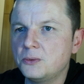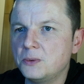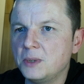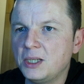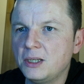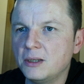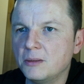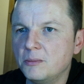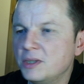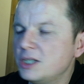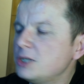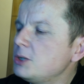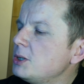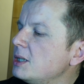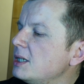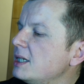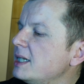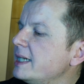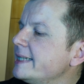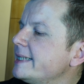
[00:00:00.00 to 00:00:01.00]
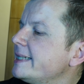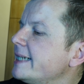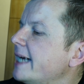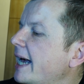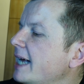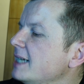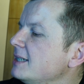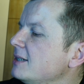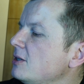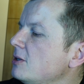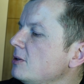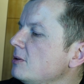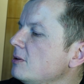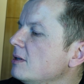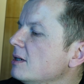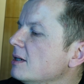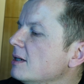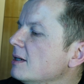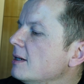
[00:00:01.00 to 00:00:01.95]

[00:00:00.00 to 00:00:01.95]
recommission it, and to